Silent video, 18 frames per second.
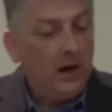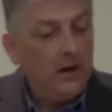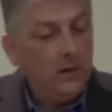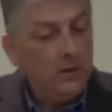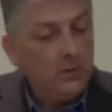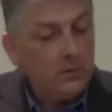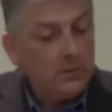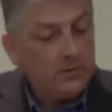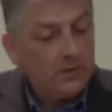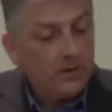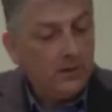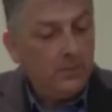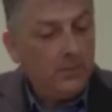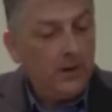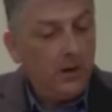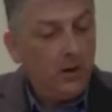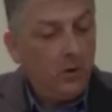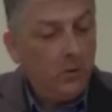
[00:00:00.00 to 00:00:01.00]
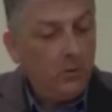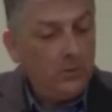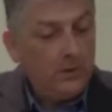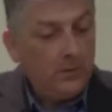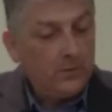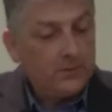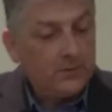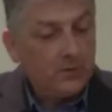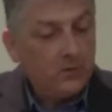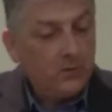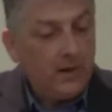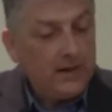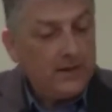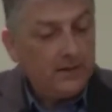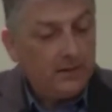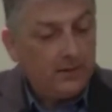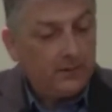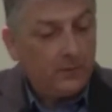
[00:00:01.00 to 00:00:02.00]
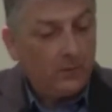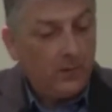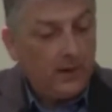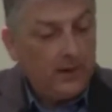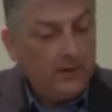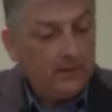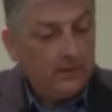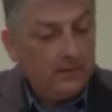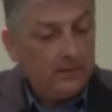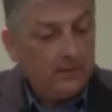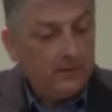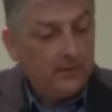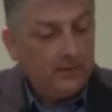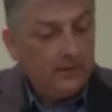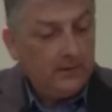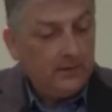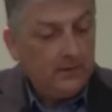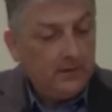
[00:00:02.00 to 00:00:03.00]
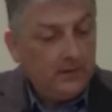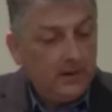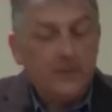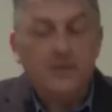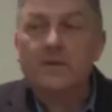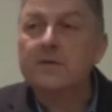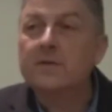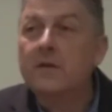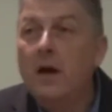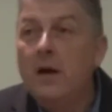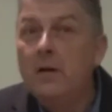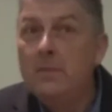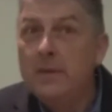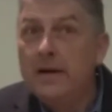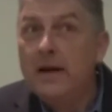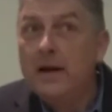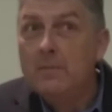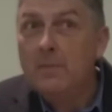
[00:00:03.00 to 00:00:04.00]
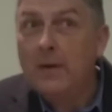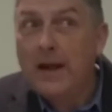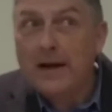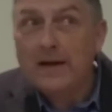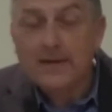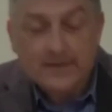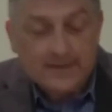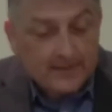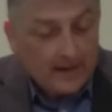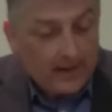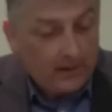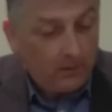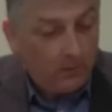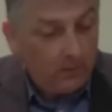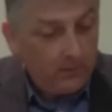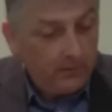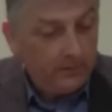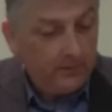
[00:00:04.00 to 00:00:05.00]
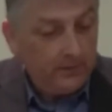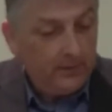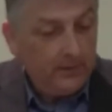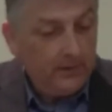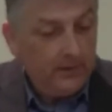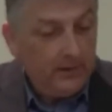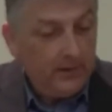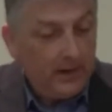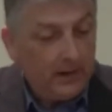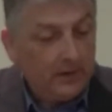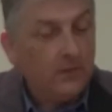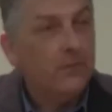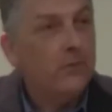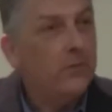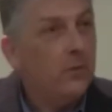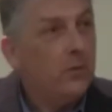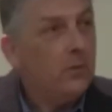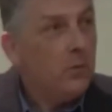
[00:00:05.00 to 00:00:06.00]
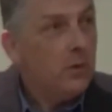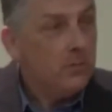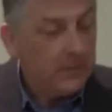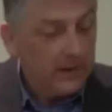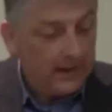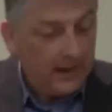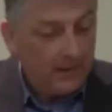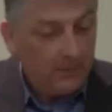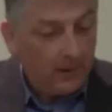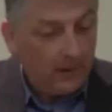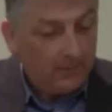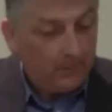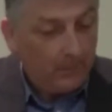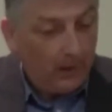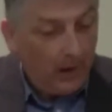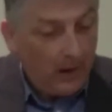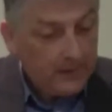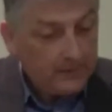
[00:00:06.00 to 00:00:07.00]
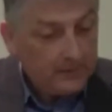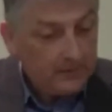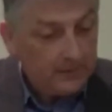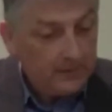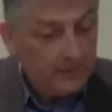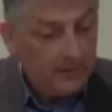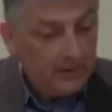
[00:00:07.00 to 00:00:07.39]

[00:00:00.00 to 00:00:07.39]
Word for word: I looked, and behold, there was a great earthquake and the sun became black as sackcloth, and the full moon became like blood,